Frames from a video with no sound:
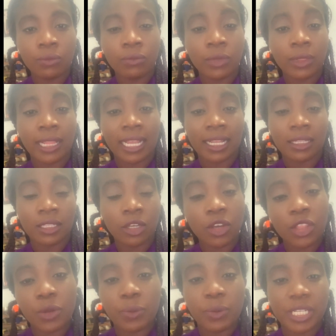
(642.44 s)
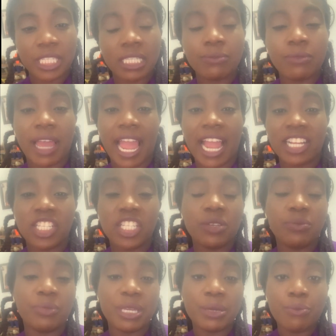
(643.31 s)
like the other person might
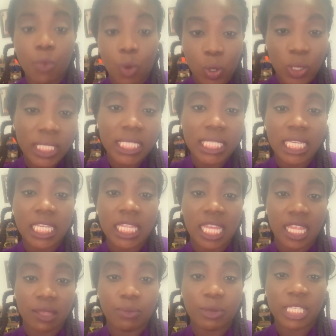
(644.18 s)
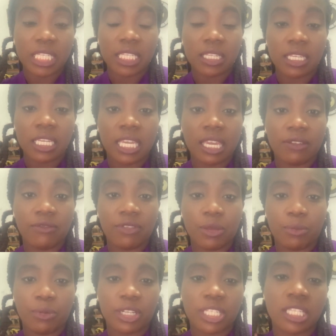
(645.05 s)
actually be more sick than the person who gave
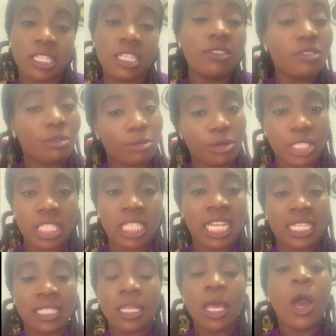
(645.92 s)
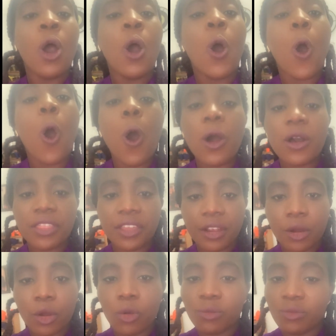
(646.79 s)
the person, if the person has
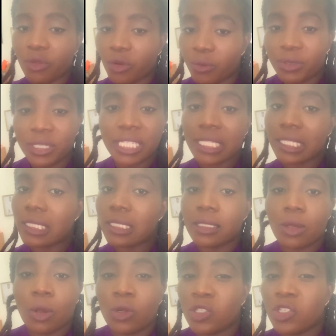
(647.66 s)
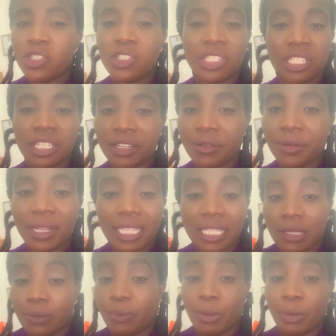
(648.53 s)
other comorbidities or just
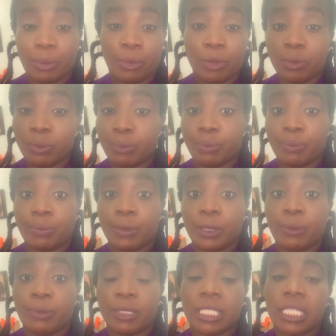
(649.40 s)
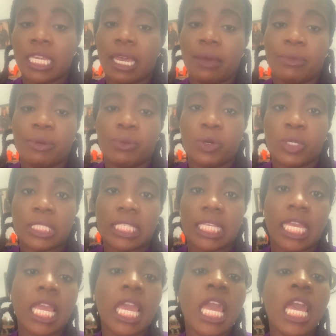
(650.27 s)
generally the person can be more
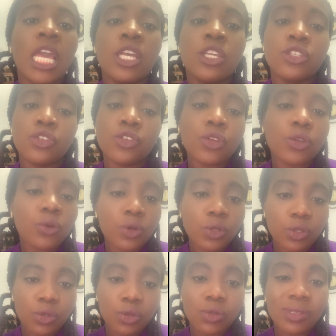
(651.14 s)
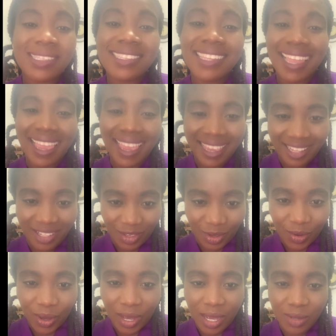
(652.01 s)
sick. So you want to stay in
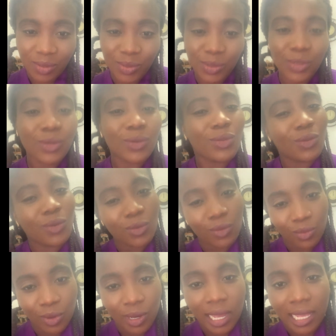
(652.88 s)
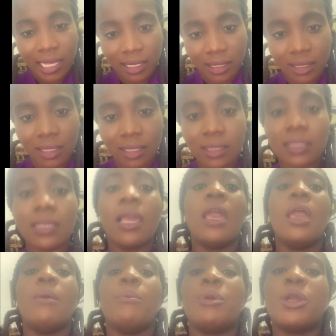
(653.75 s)
your house. You don't know who has it
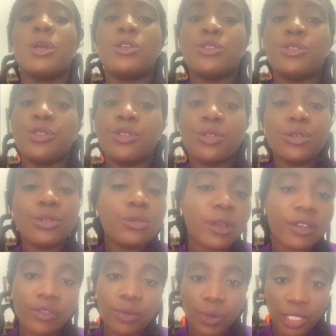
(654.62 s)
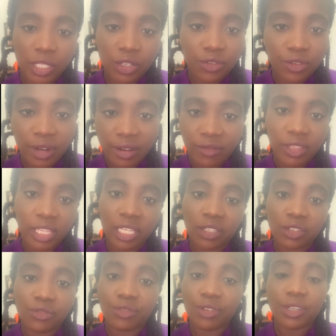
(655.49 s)
because you don't know everybody's travel
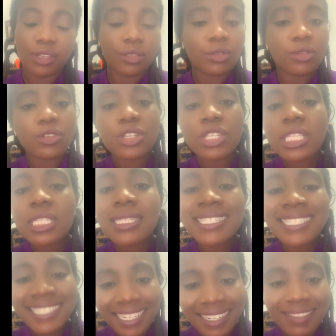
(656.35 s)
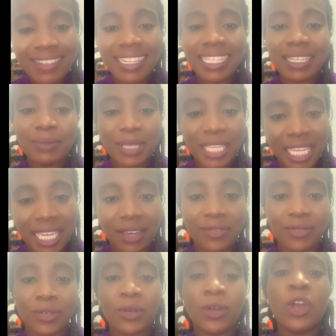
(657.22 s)
history. So just generally be
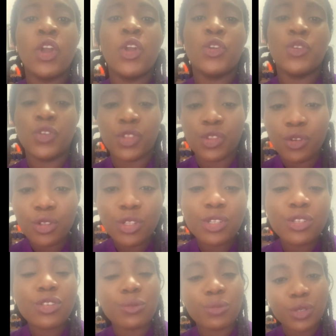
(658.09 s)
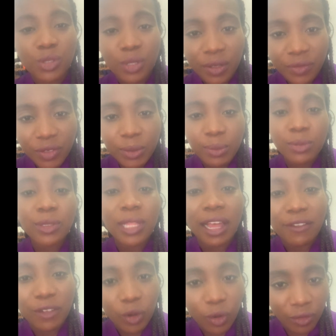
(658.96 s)
careful. You're not only supposed to avoid people that
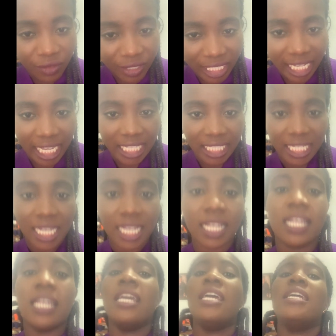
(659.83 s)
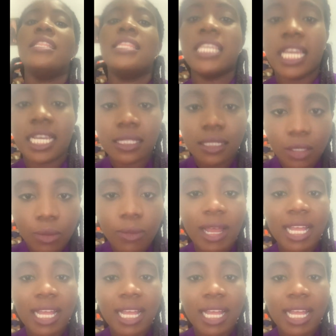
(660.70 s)
have cough and catarrh. There are some